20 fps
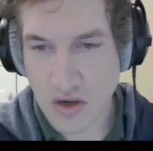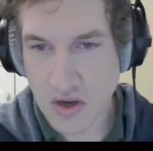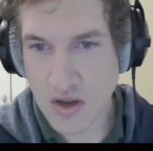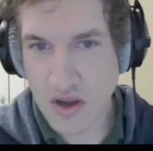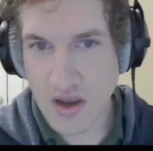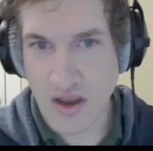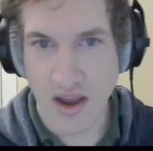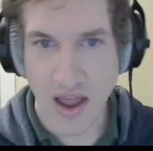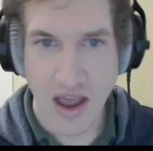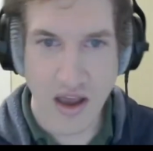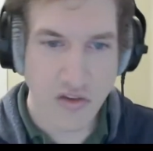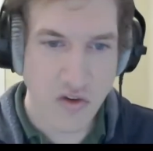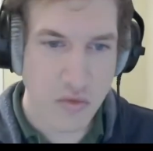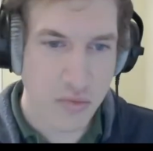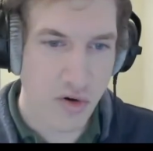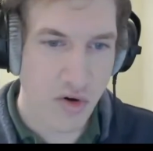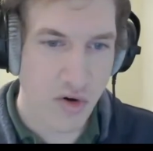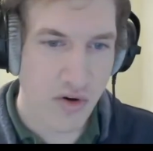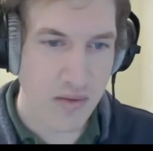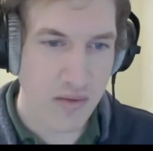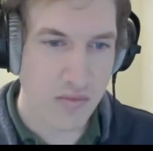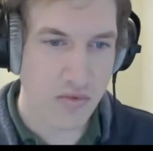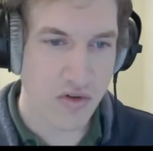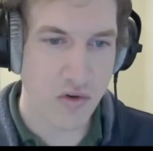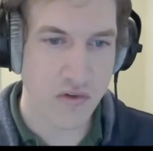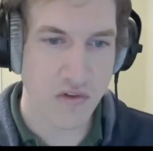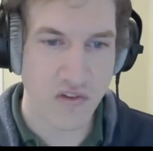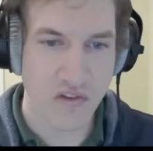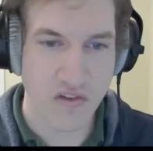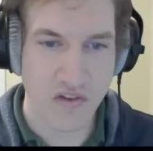And as your program
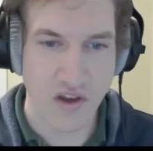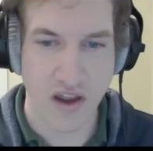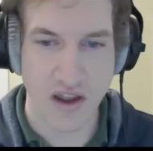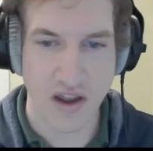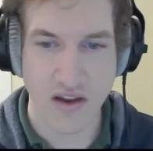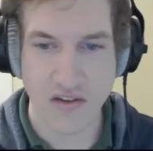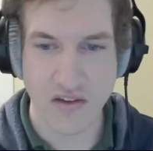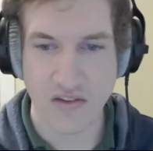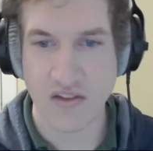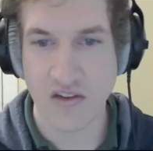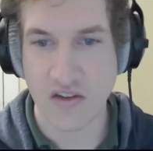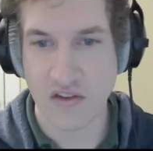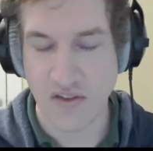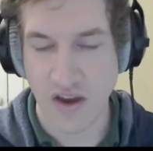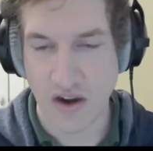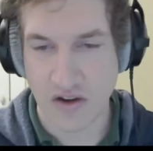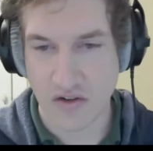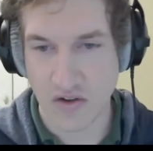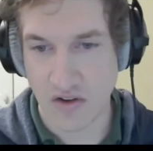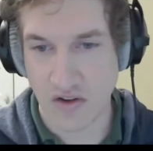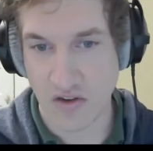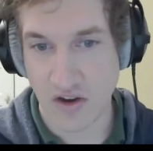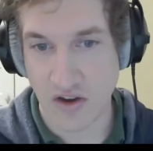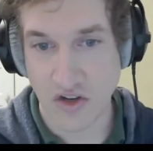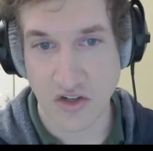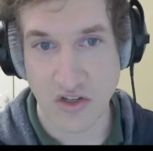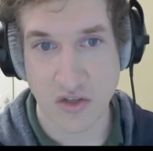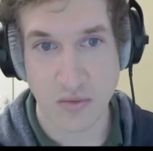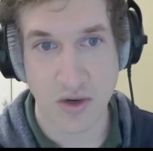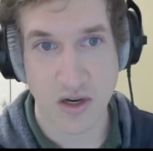grows in size, these
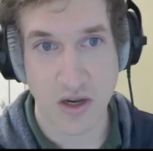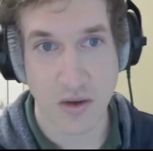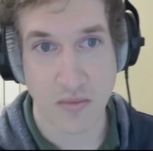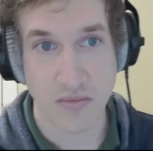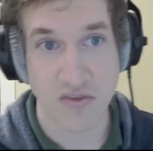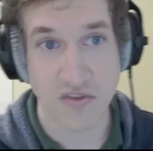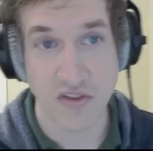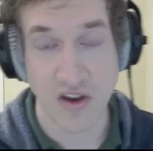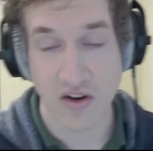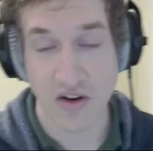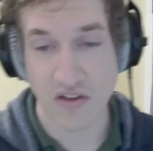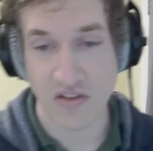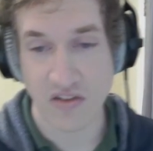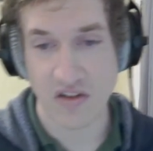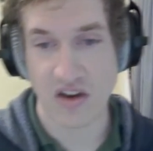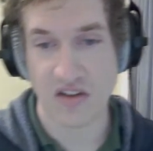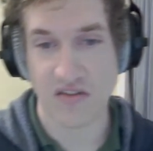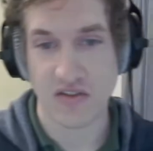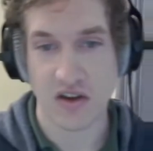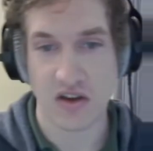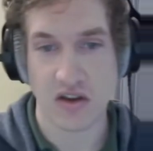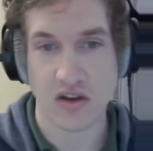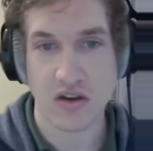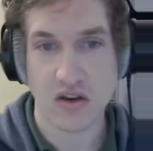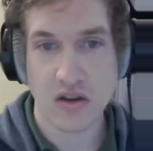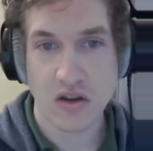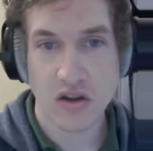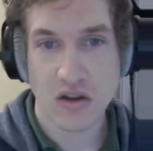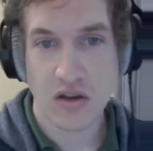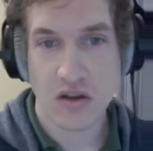factorizations become very significant.
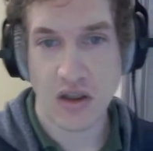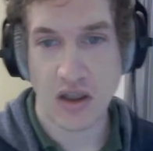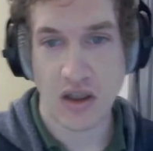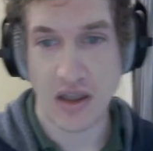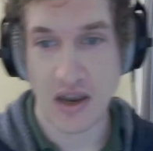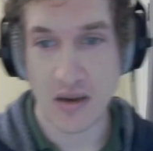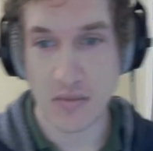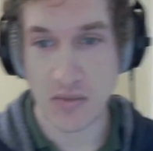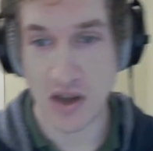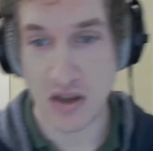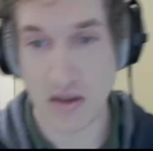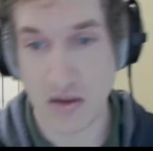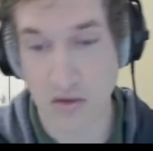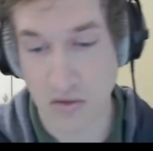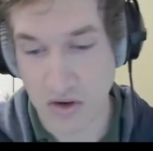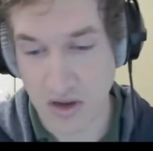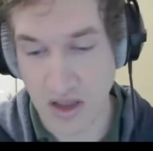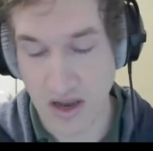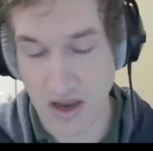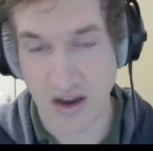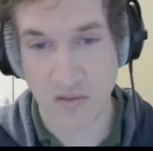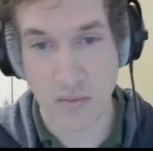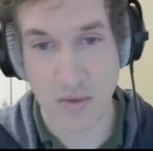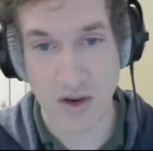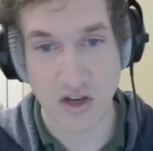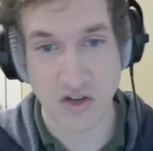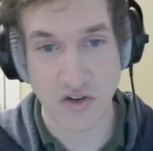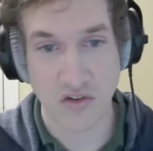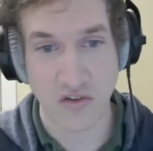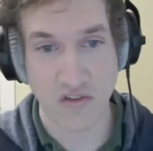And you can get
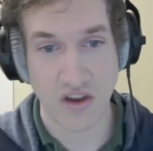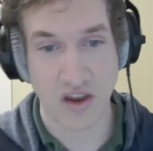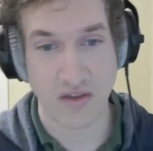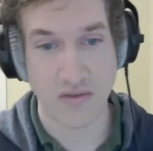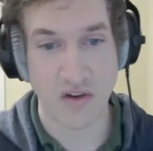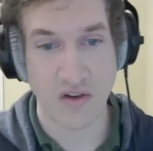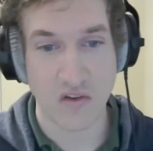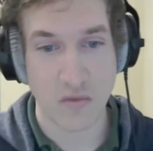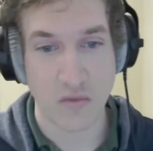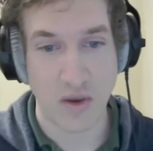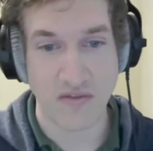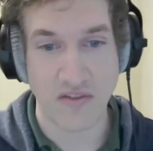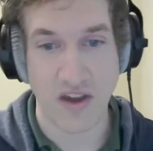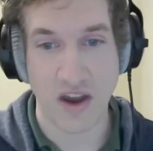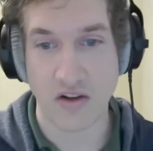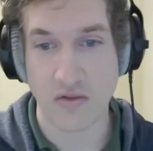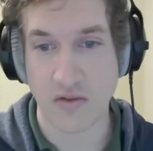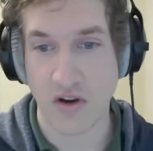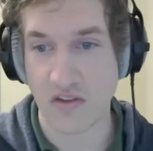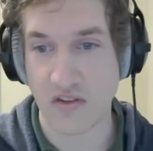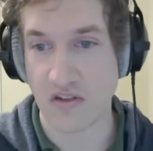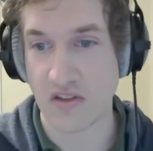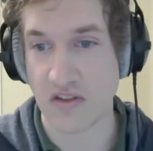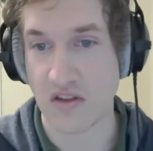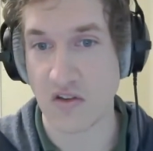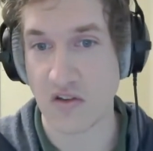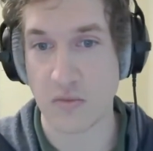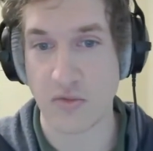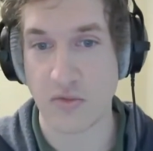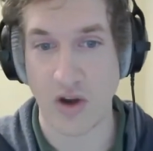exponential savings by factorizing
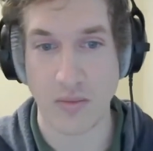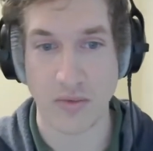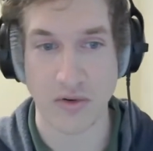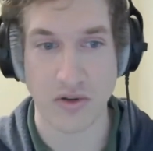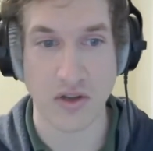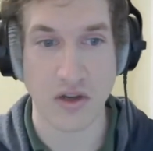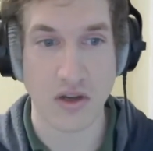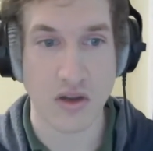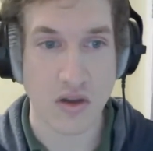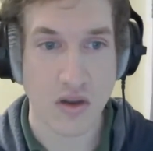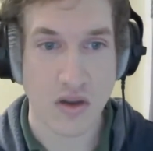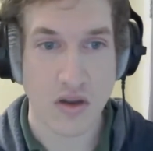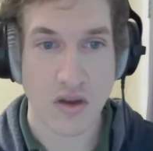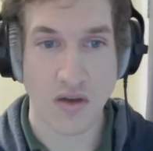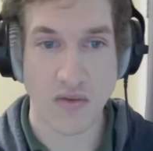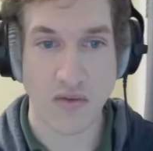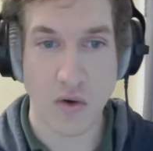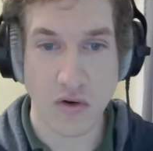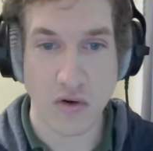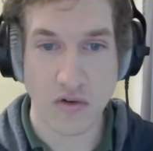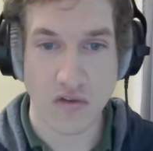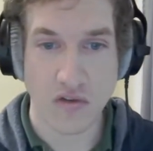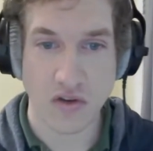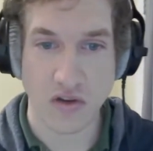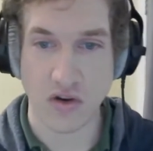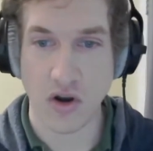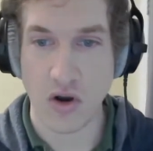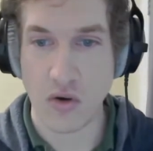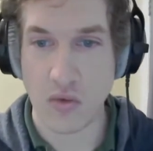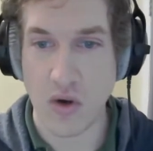things properly. Of course, you
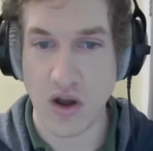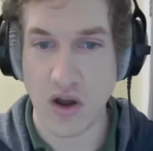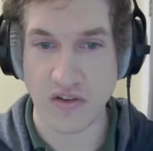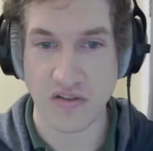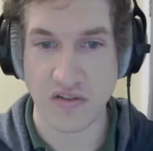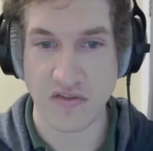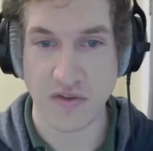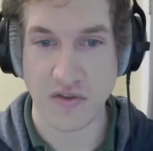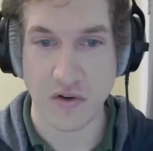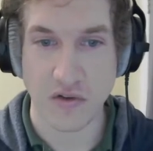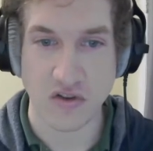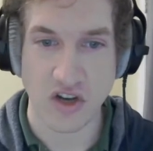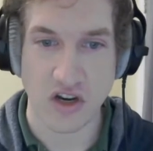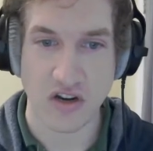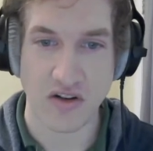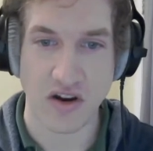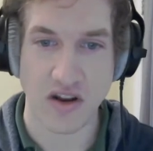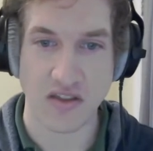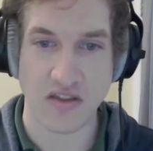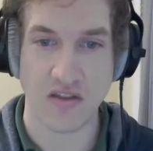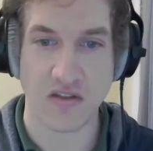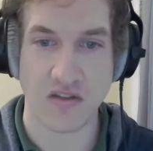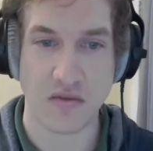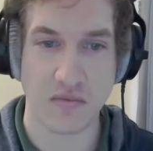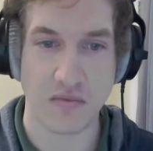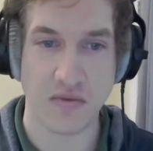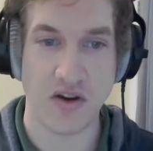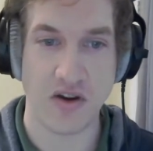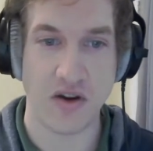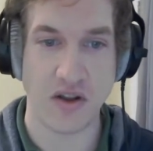don't want to first generate this
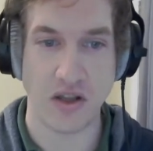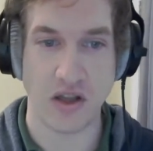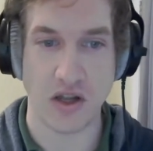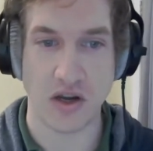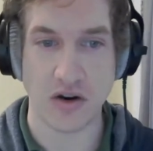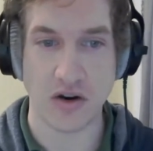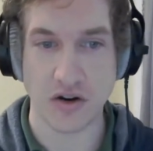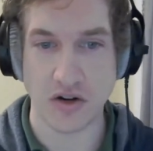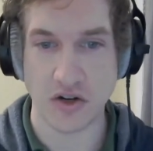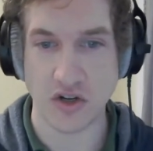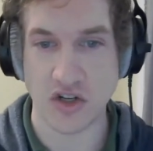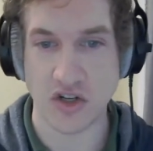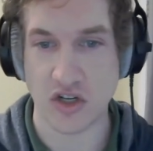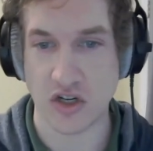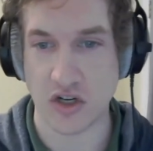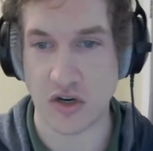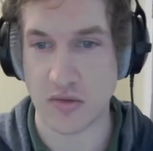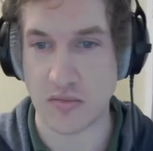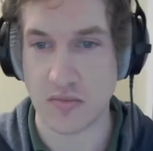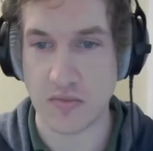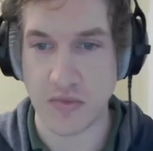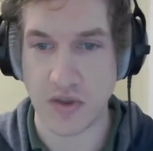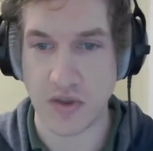very large term